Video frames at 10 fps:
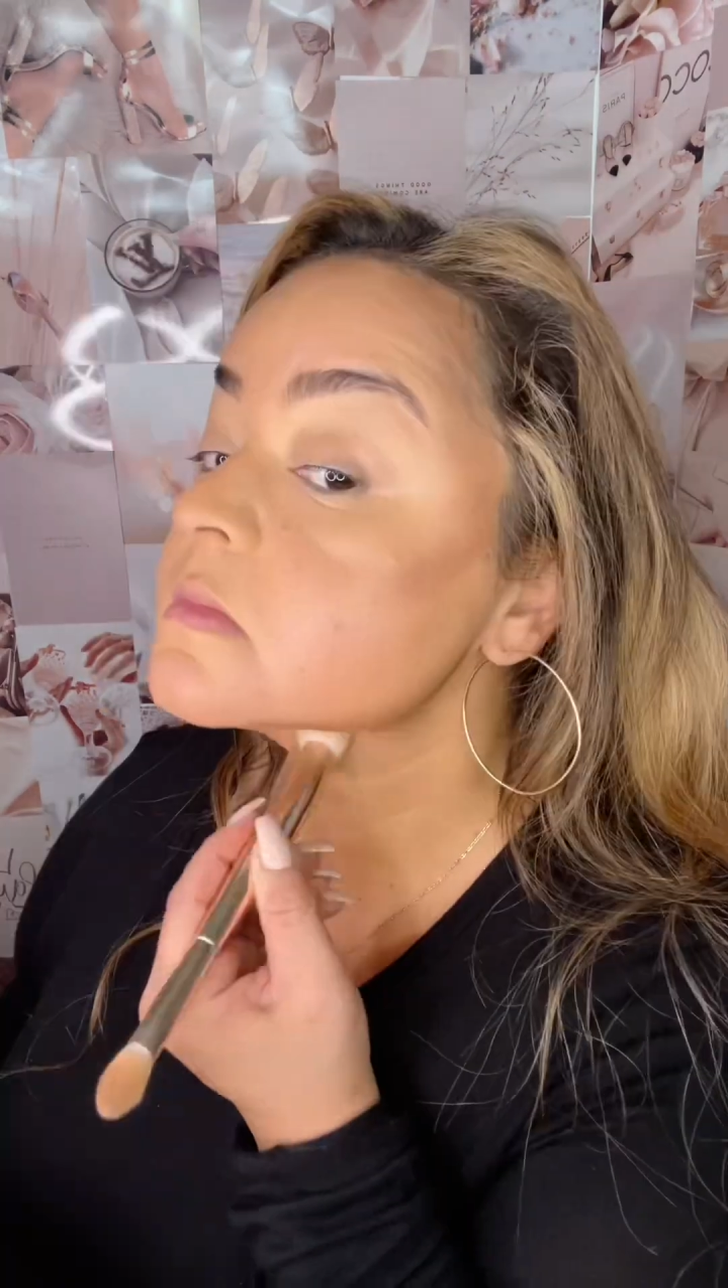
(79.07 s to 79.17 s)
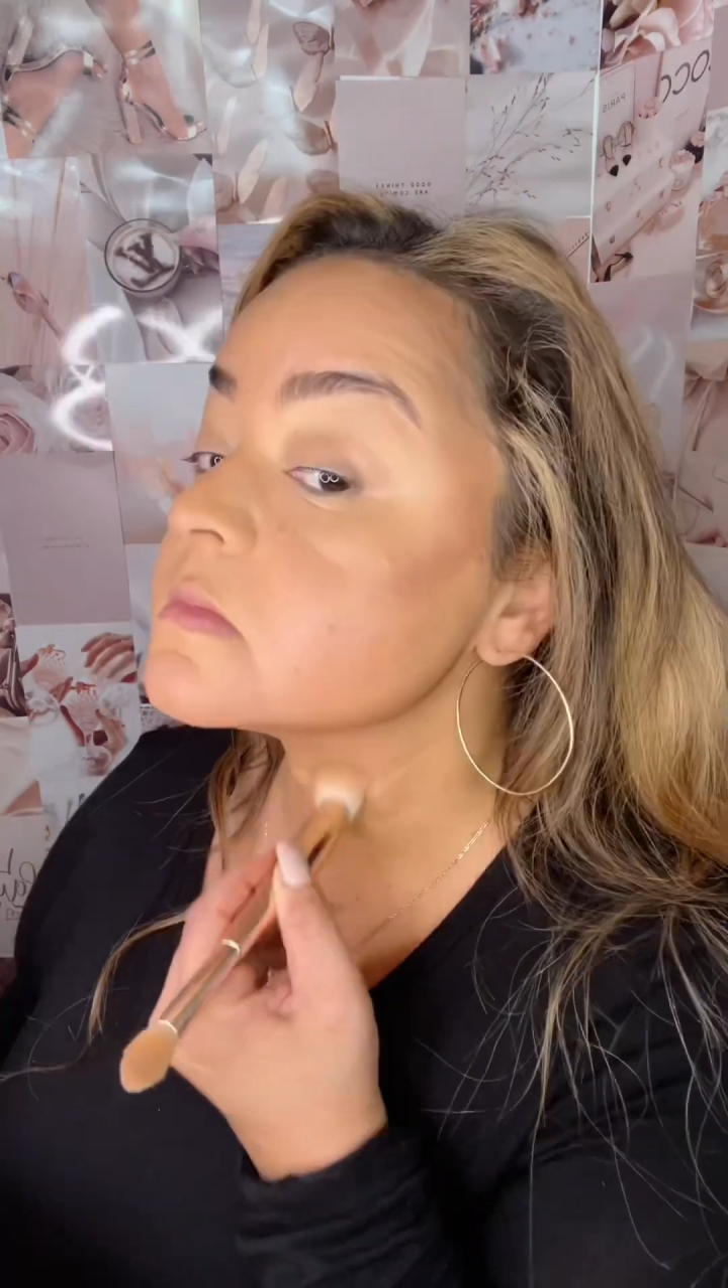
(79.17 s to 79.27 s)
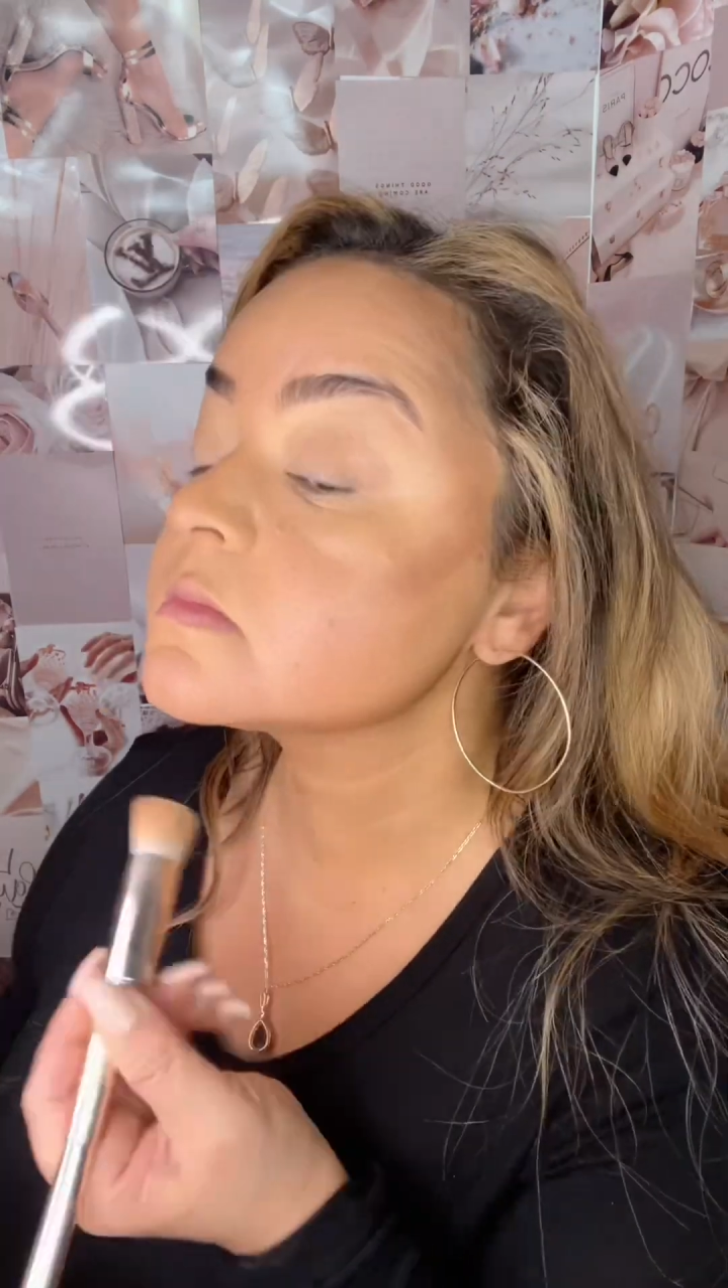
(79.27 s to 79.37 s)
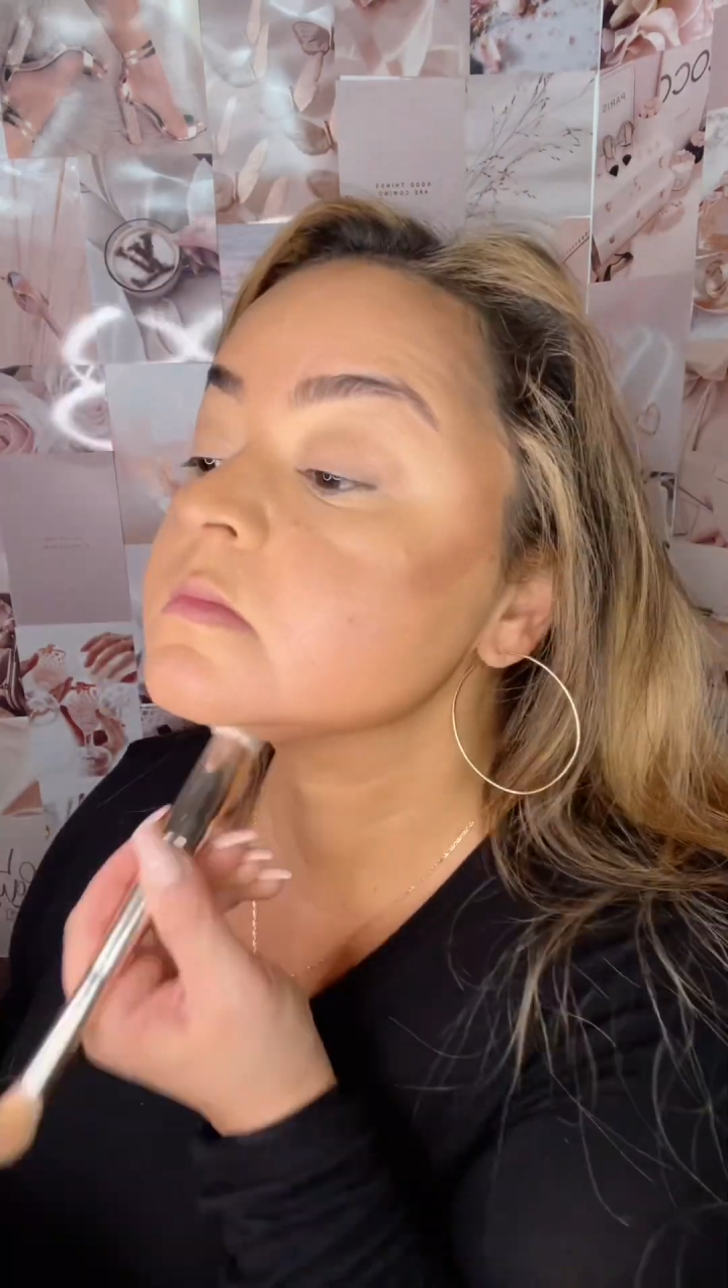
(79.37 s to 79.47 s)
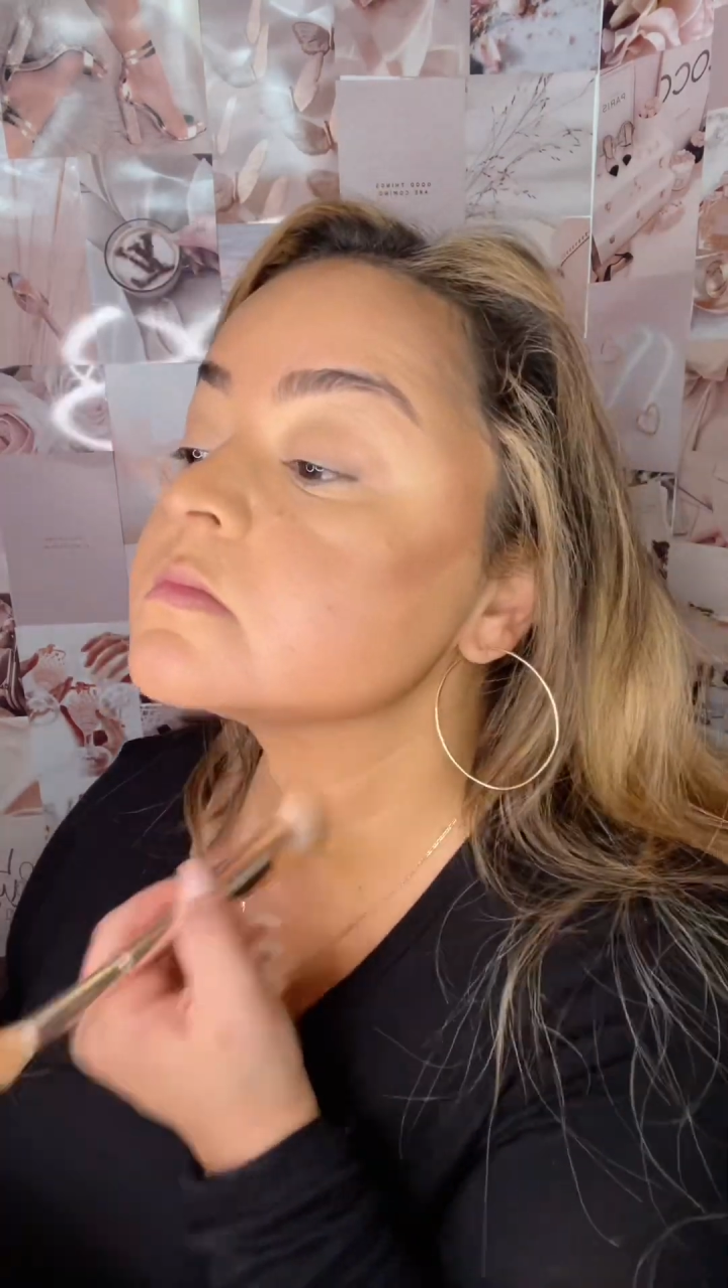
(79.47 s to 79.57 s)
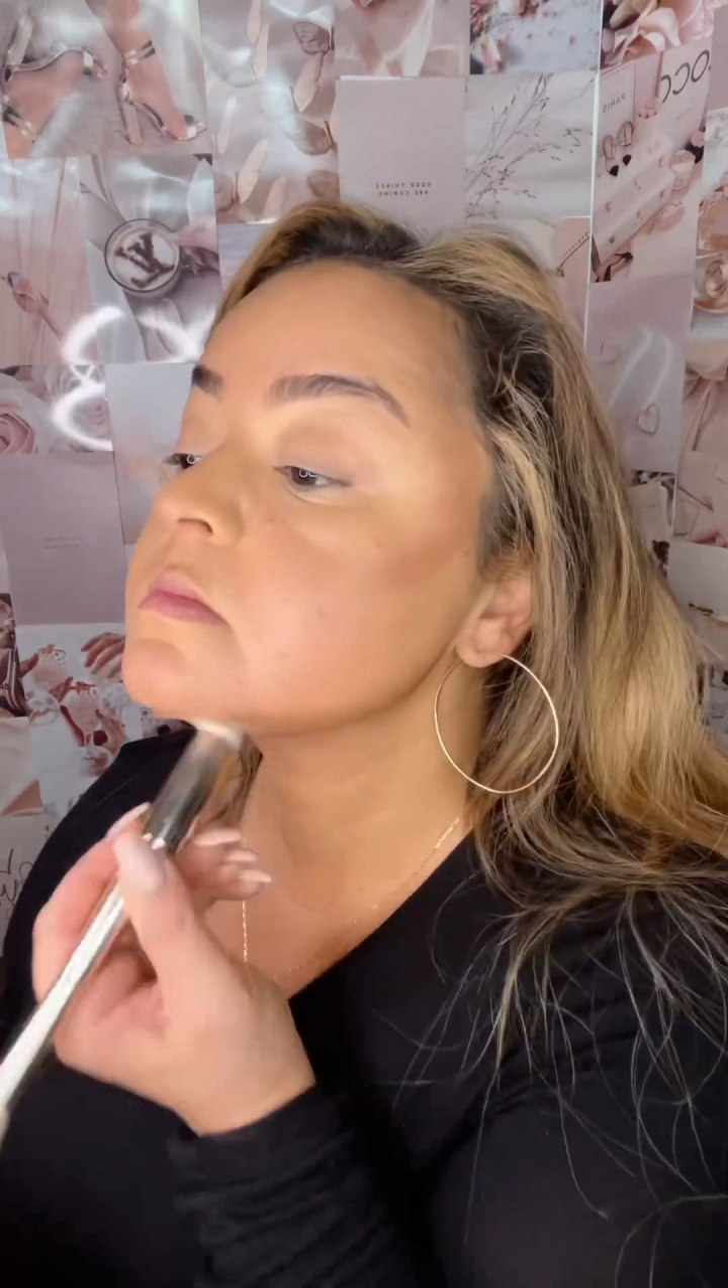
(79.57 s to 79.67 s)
and